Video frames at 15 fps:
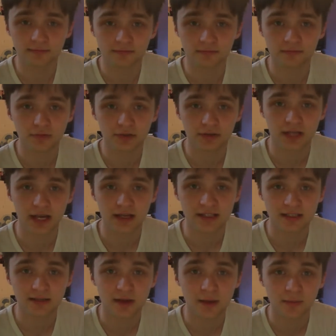
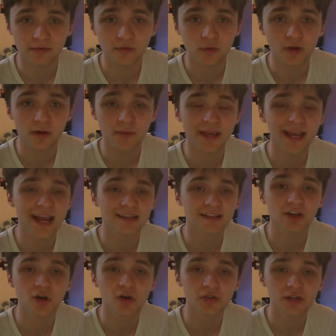protagonist before him, he has
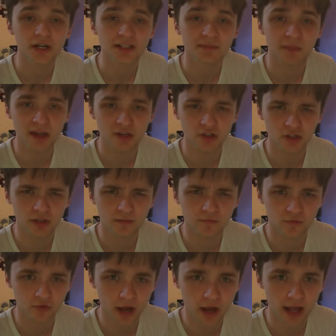the Odd Eyes Pendulum
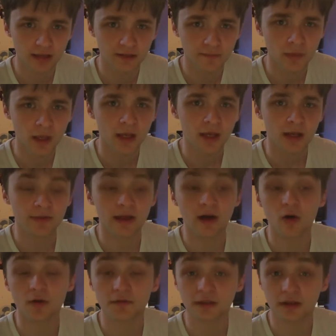Dragon.
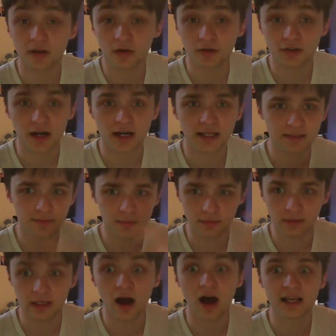Now, the Odd Eyes,
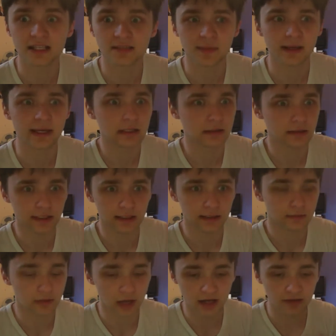the eyes being
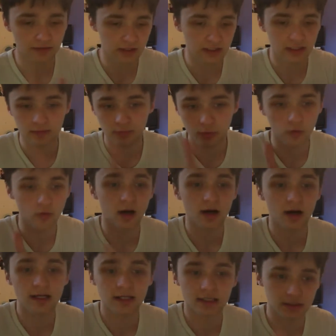the kind of the blue
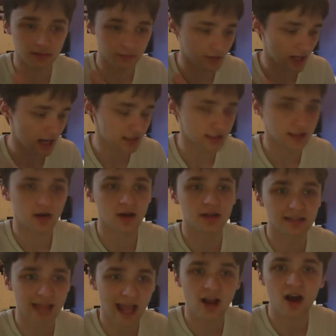eyes, galaxy
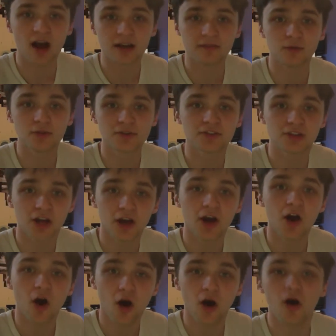eyes, that kind of monster
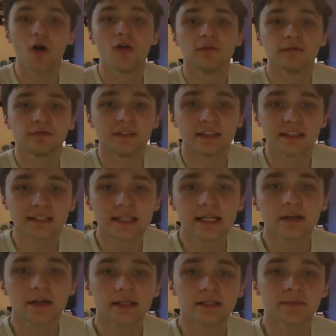of the
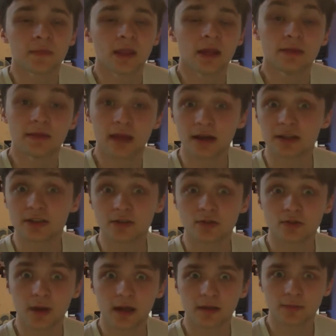series. That is
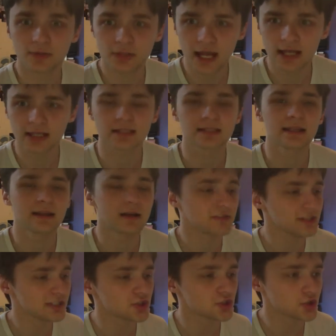used by the protagonist. Now,
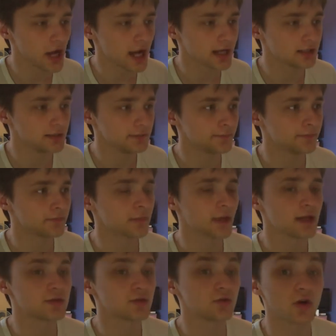this dragon
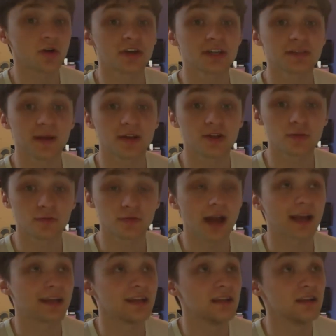is called Odd Eyes Pendulum
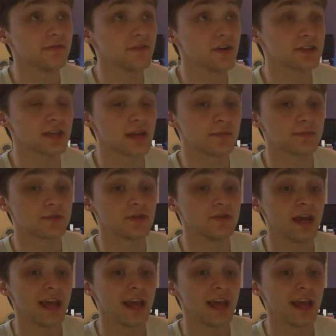Dragon. In the first episode,